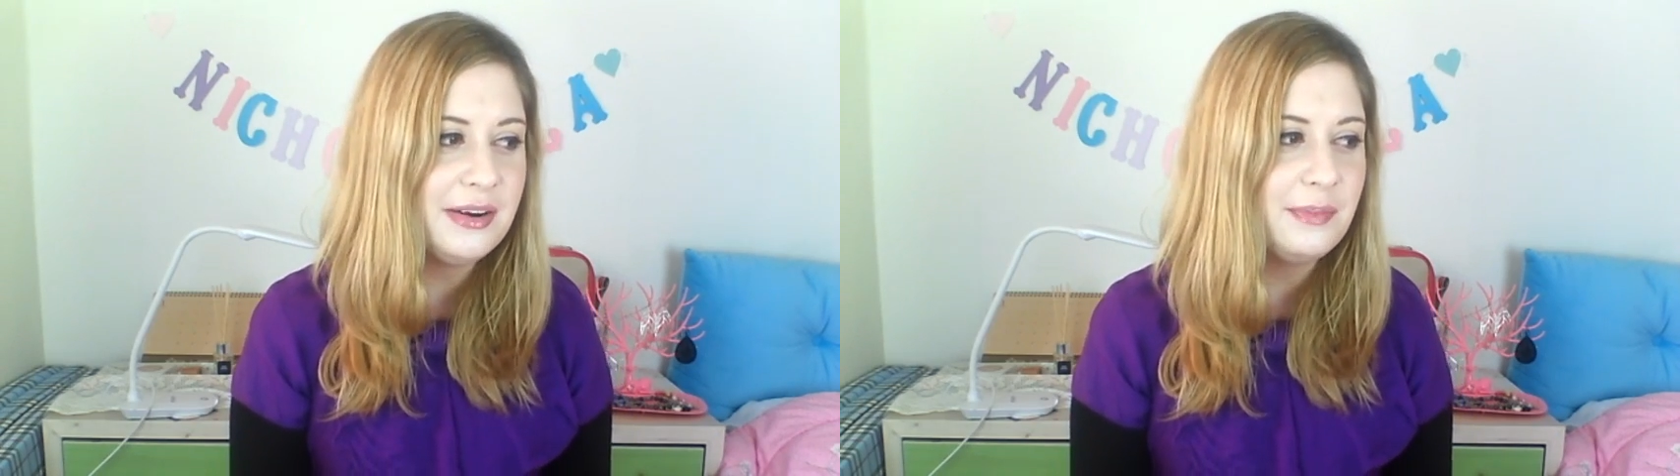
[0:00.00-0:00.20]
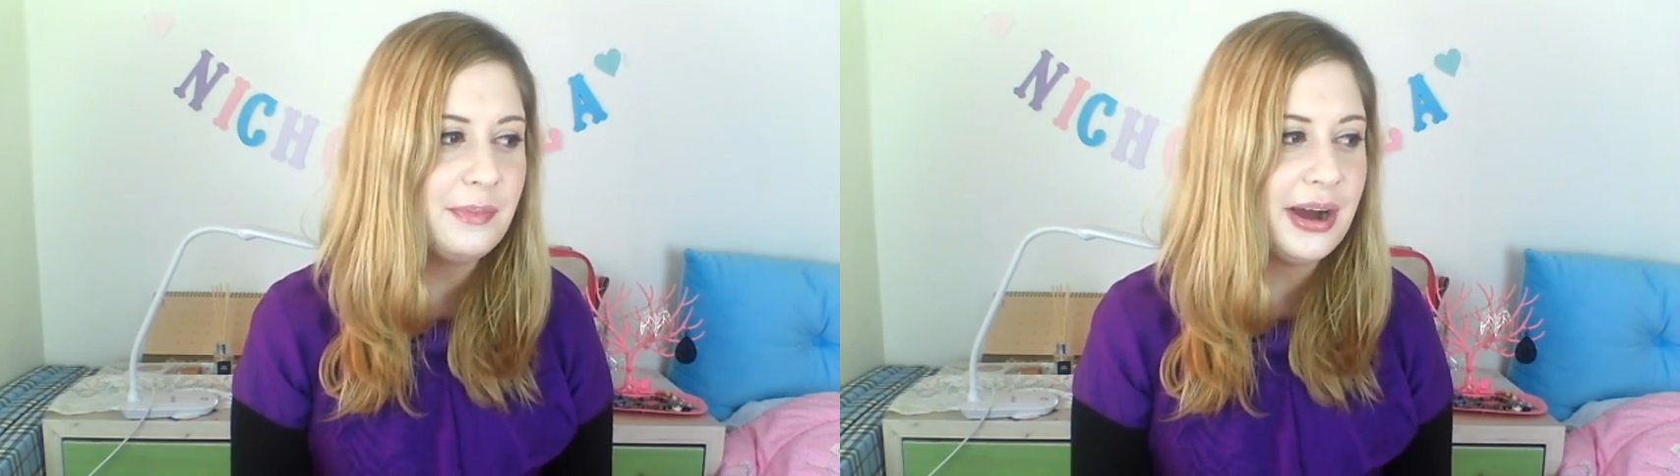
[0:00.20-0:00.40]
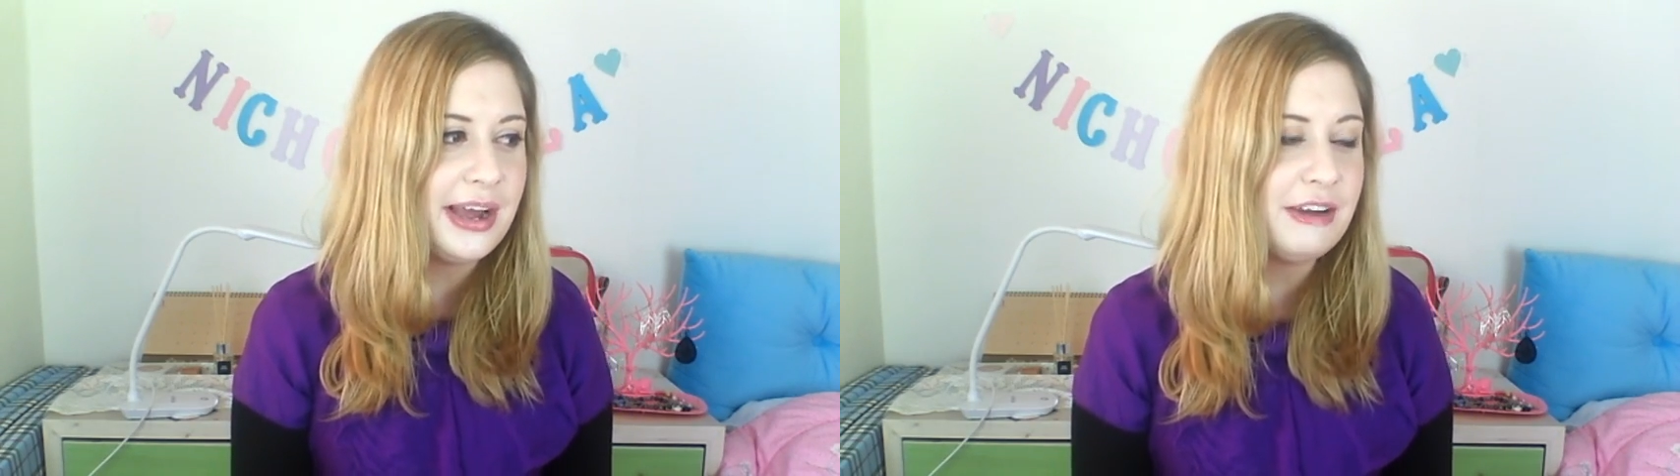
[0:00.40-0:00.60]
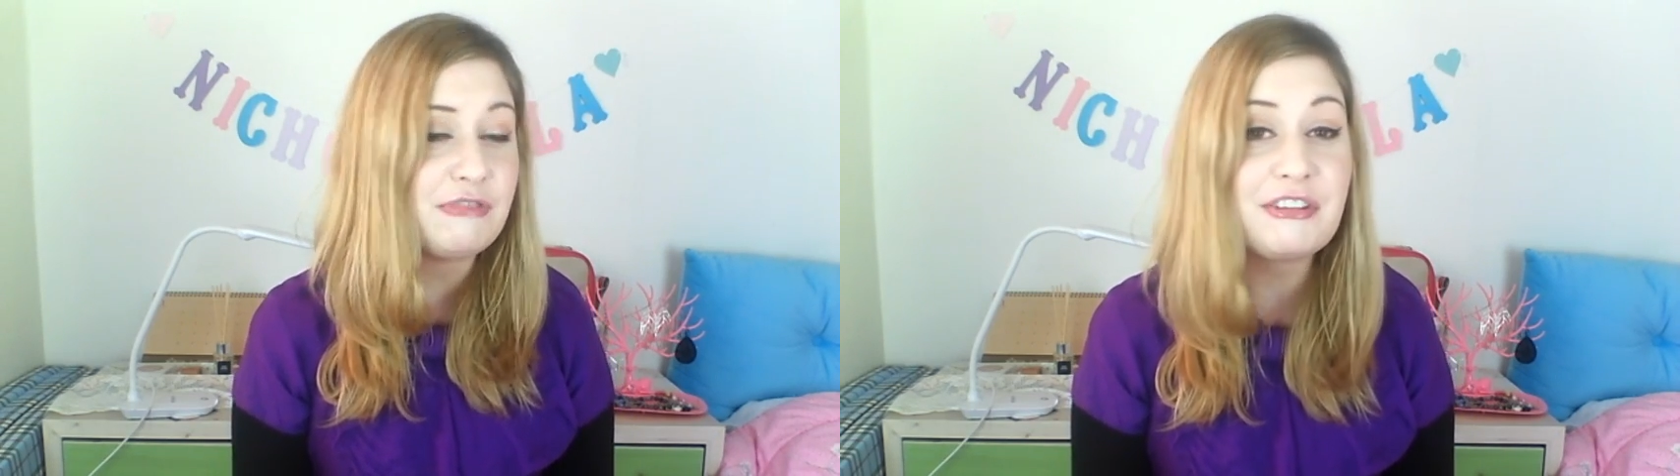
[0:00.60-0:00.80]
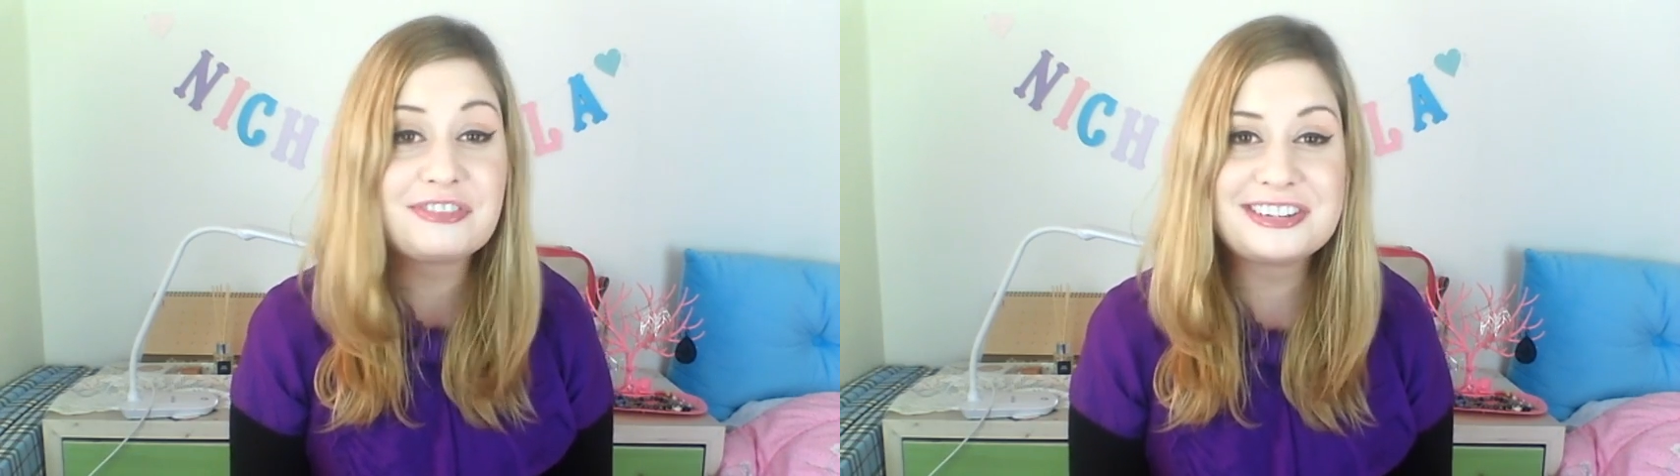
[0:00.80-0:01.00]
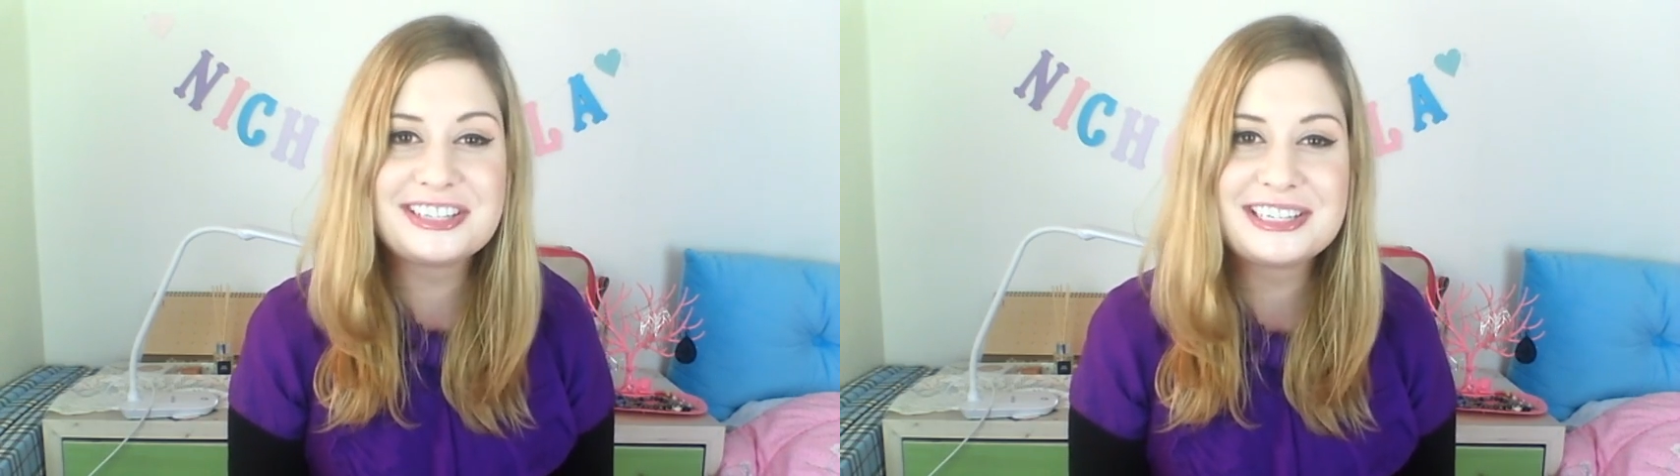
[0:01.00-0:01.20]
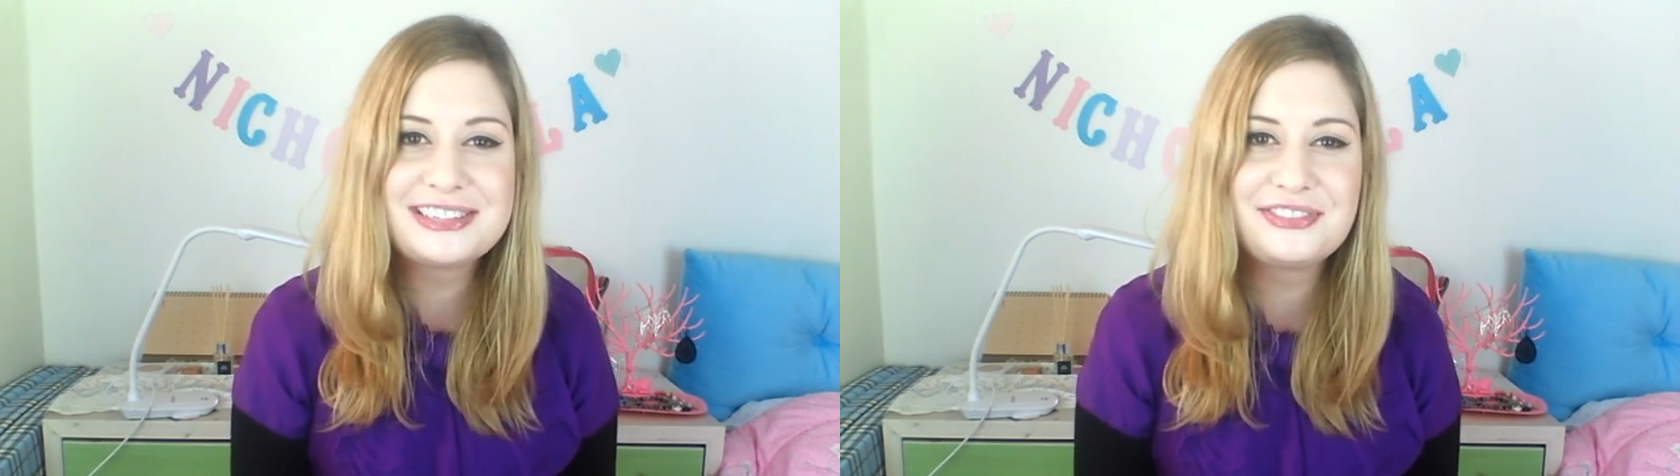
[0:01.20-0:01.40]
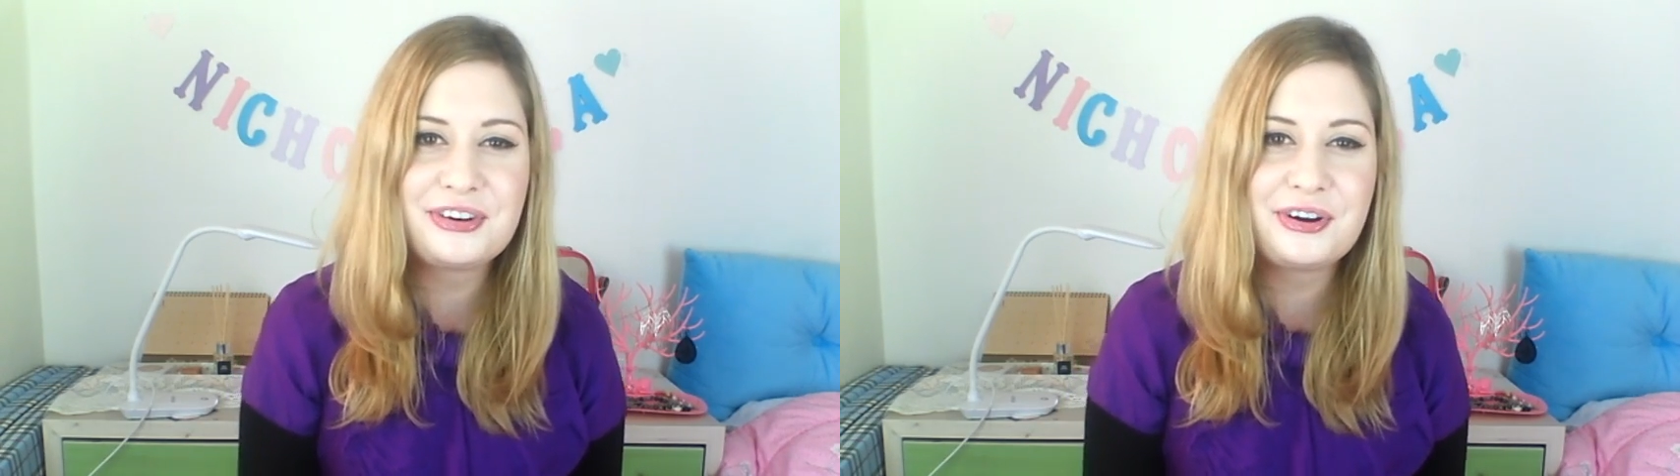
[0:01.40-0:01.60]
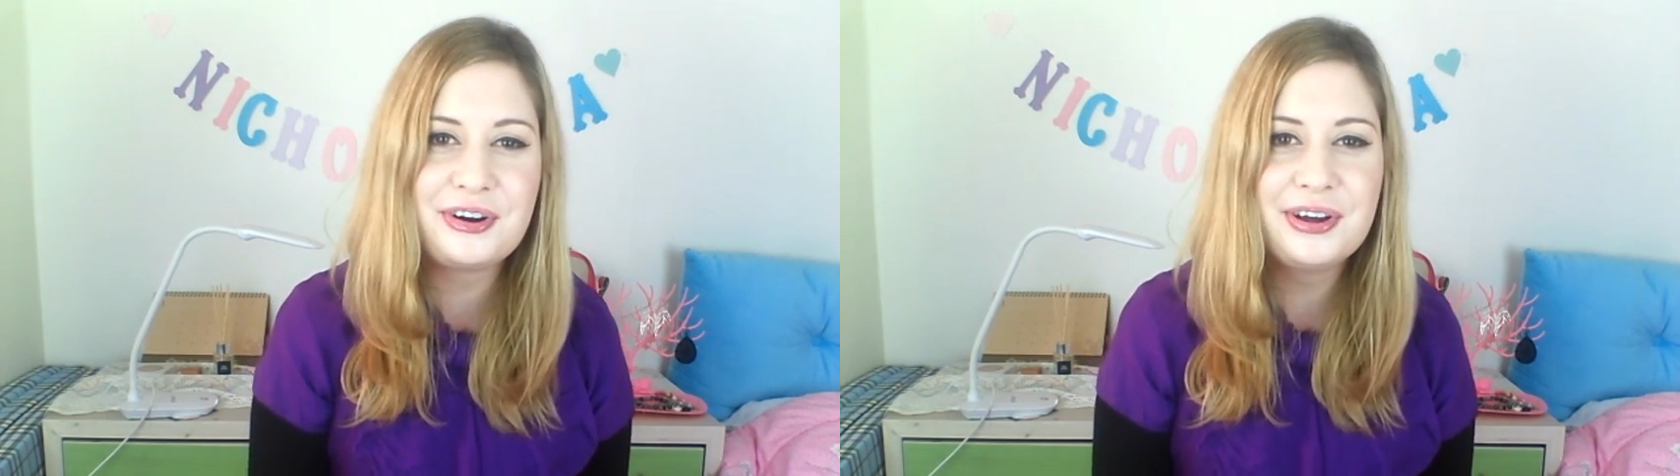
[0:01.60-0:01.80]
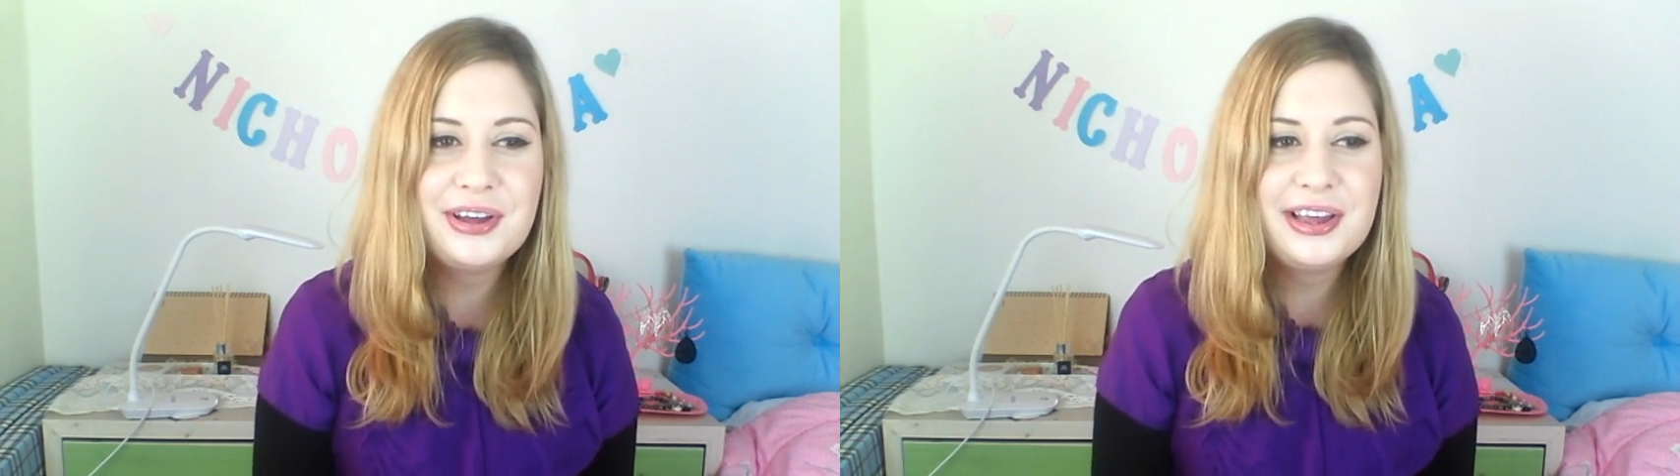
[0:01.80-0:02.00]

my references for